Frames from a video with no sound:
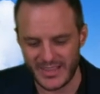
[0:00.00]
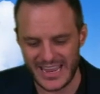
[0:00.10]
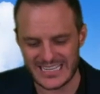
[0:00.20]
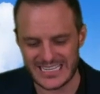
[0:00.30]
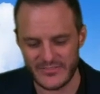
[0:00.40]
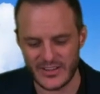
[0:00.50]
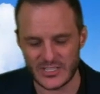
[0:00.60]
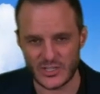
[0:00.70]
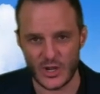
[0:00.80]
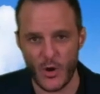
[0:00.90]
is if
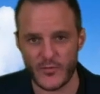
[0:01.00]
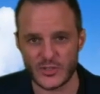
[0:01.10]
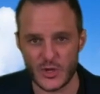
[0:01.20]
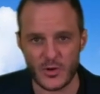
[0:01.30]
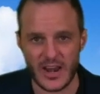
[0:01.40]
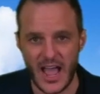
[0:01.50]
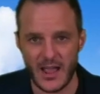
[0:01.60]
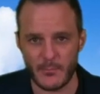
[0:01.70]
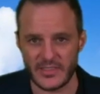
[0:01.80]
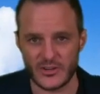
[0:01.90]
it's to go for two or
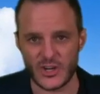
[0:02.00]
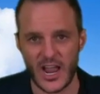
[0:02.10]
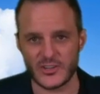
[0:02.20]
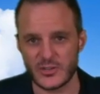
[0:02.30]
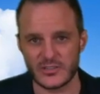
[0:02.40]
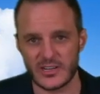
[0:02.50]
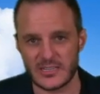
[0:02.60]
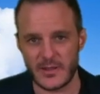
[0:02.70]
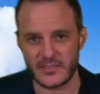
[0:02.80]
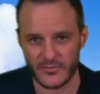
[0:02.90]
not, but then Josh, you still get
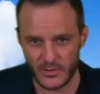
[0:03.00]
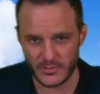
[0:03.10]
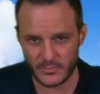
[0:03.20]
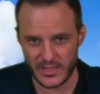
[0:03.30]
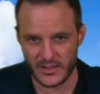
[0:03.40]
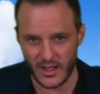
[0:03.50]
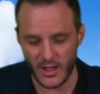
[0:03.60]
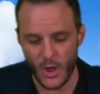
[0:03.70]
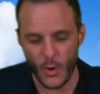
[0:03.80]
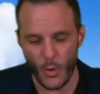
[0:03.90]
to make the phone play
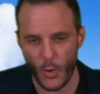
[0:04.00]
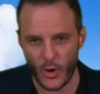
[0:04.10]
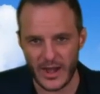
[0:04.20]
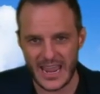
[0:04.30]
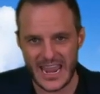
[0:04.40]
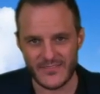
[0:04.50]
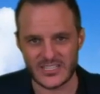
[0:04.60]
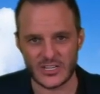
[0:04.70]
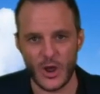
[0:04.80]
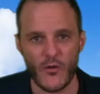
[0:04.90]
call, or if
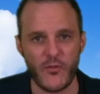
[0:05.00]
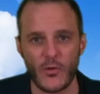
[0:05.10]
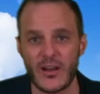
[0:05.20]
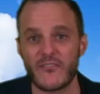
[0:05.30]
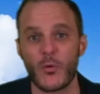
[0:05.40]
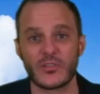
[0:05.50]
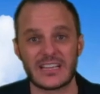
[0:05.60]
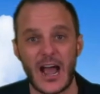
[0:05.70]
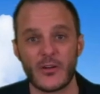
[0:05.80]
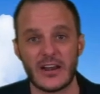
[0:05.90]
it's to go for it on fourth
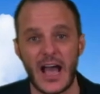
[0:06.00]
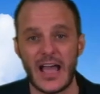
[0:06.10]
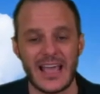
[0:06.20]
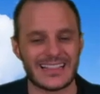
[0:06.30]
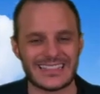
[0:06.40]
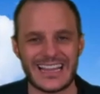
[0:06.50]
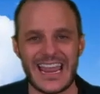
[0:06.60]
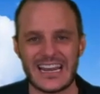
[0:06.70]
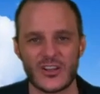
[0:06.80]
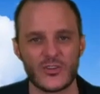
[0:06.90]
down or not,
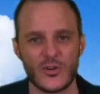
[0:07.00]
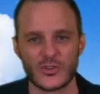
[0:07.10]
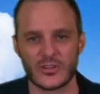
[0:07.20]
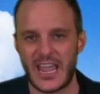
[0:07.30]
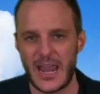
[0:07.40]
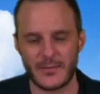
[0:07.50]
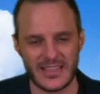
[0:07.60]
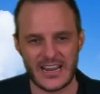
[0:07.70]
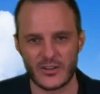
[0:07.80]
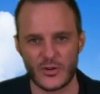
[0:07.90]
late in a crucial game,
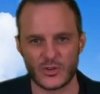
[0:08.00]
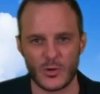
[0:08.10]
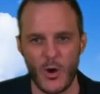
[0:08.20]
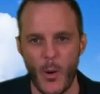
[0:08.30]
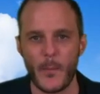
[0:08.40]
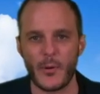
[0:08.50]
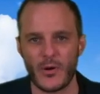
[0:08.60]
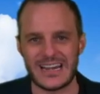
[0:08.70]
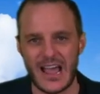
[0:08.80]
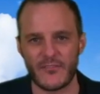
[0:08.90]
late in a crucial moment, but
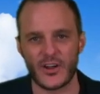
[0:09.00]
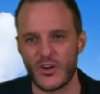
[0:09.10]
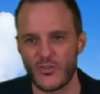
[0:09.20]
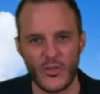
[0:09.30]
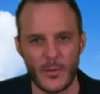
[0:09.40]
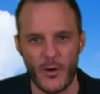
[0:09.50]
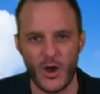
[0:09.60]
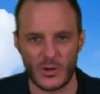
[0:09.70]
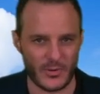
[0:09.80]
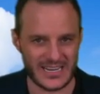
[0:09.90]
we're never going to run the
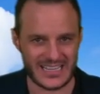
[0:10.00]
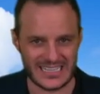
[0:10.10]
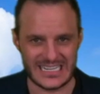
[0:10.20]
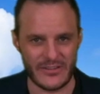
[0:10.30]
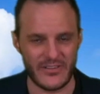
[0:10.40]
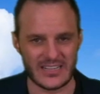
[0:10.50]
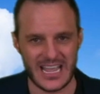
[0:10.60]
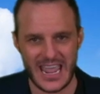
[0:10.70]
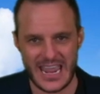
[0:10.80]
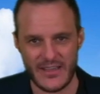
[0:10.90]
ball to protect the defense
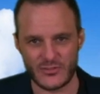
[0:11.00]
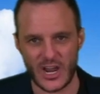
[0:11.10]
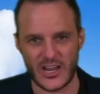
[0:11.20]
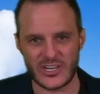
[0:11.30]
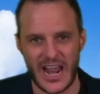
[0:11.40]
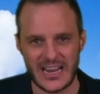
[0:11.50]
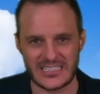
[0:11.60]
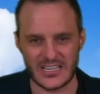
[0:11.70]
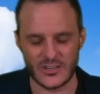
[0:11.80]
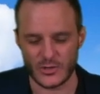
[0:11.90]
if Josh Gattis
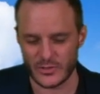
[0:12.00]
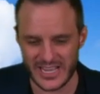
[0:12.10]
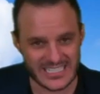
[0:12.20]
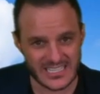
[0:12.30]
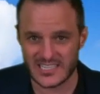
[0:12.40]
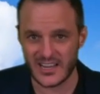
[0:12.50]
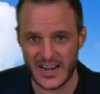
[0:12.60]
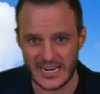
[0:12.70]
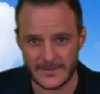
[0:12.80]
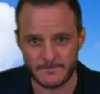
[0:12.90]
says no. So this is
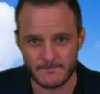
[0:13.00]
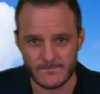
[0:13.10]
exciting.